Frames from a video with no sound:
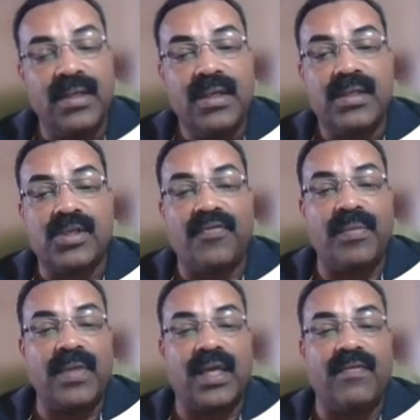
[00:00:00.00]
So from the
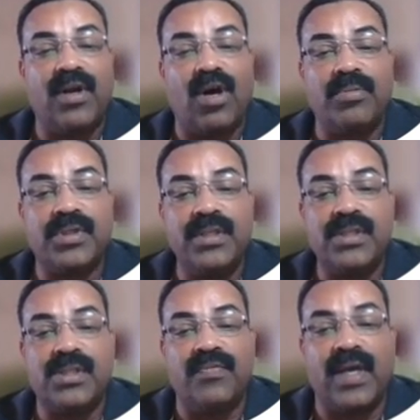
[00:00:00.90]
given options,
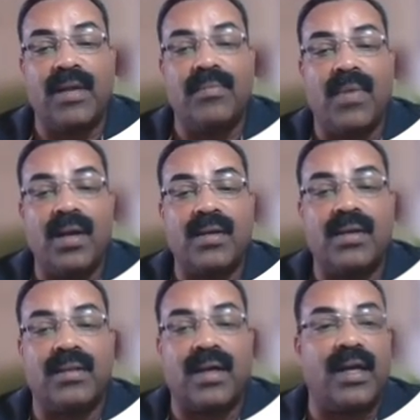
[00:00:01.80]
we can mark the
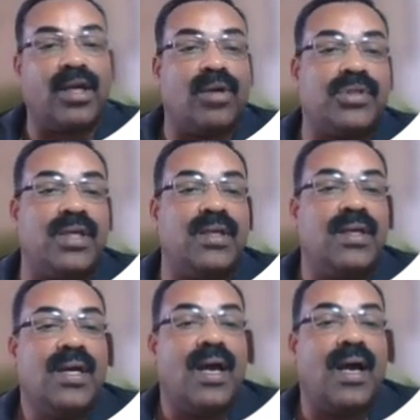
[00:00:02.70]
correct option as